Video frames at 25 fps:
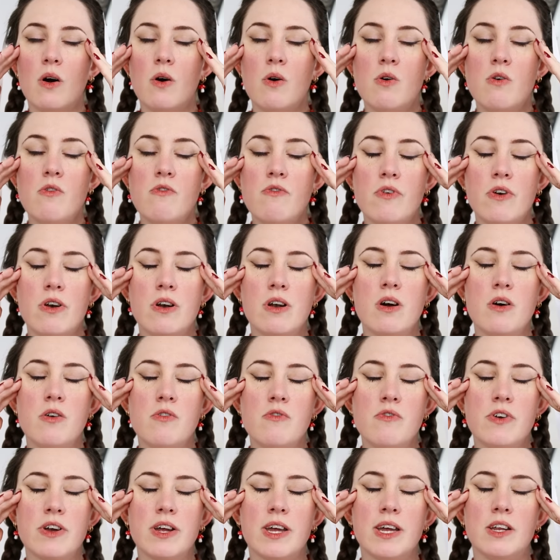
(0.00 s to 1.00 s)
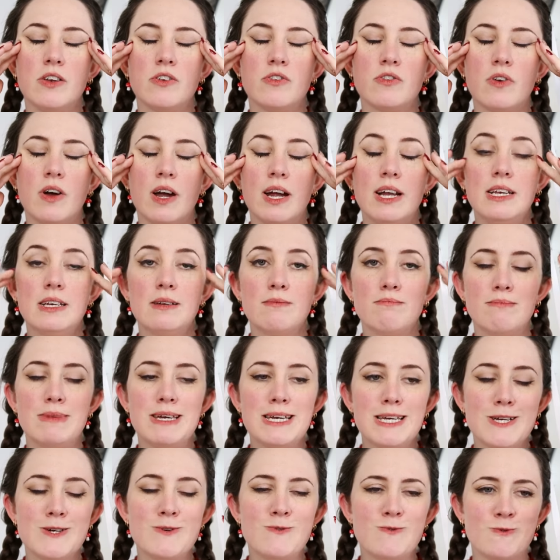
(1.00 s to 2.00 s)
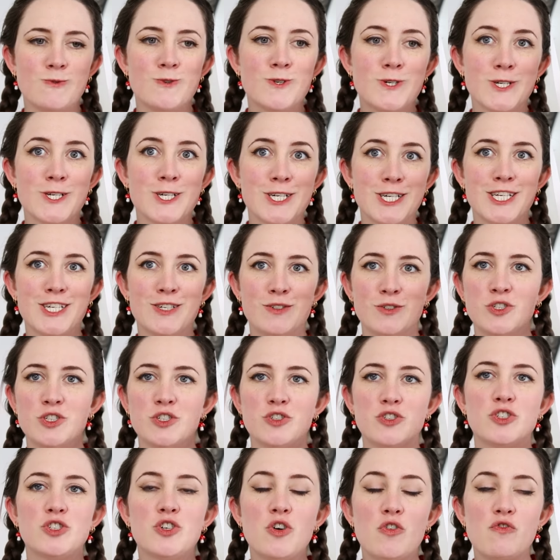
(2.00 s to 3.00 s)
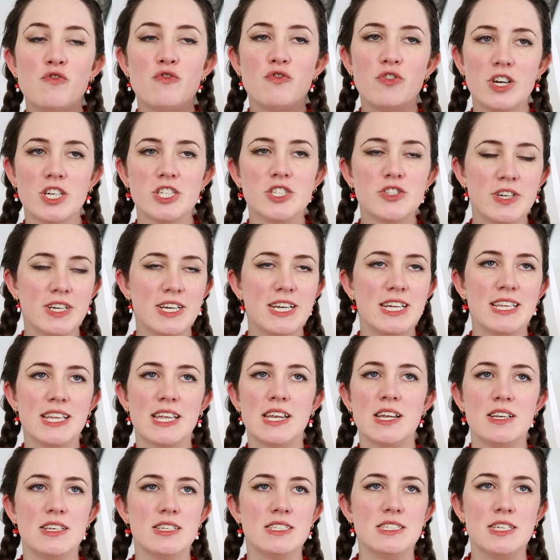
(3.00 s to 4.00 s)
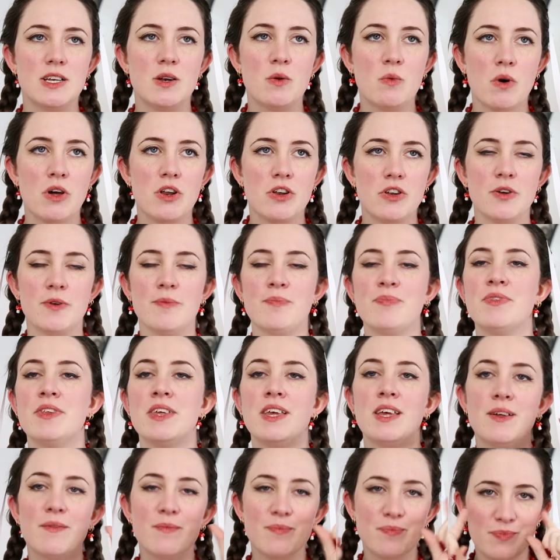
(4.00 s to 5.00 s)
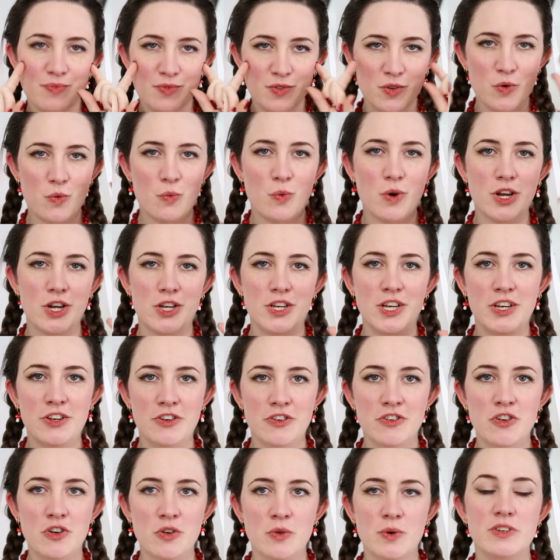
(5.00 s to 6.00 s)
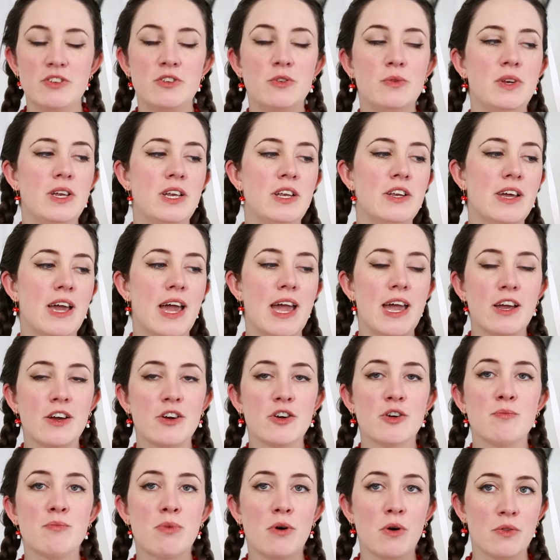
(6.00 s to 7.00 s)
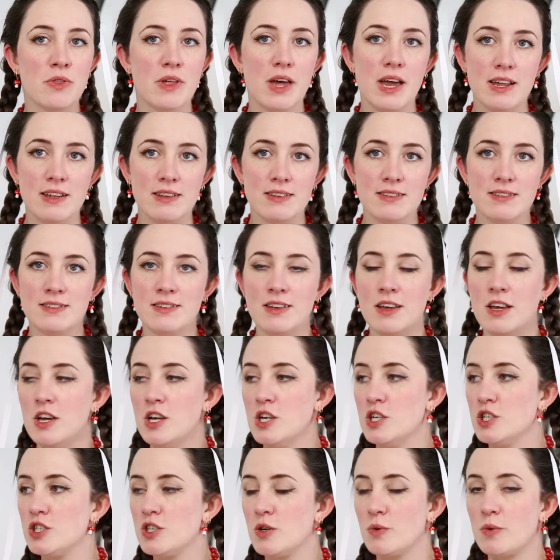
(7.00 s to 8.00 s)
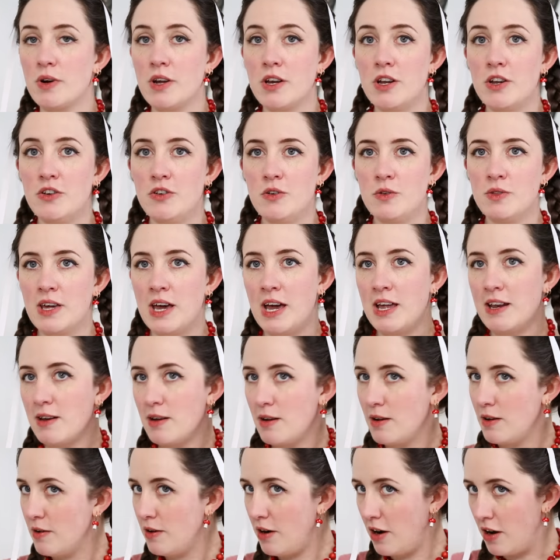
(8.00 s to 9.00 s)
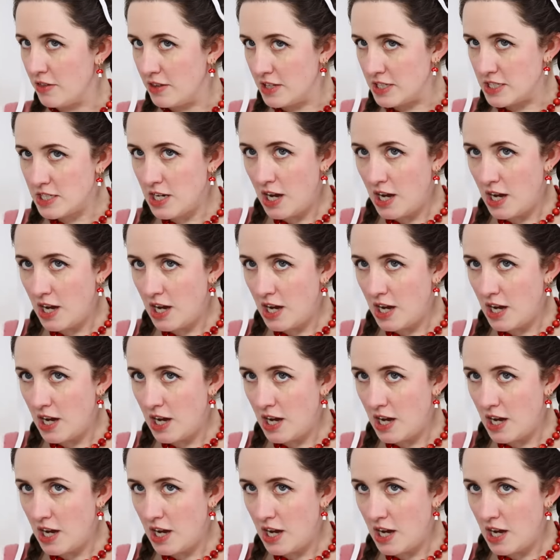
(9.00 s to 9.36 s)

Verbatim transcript: over and over again trying to make it work, and it was just so frustrating that it didn't want to do. What you need to do is you need to anchor both ends. So we're going to do that on the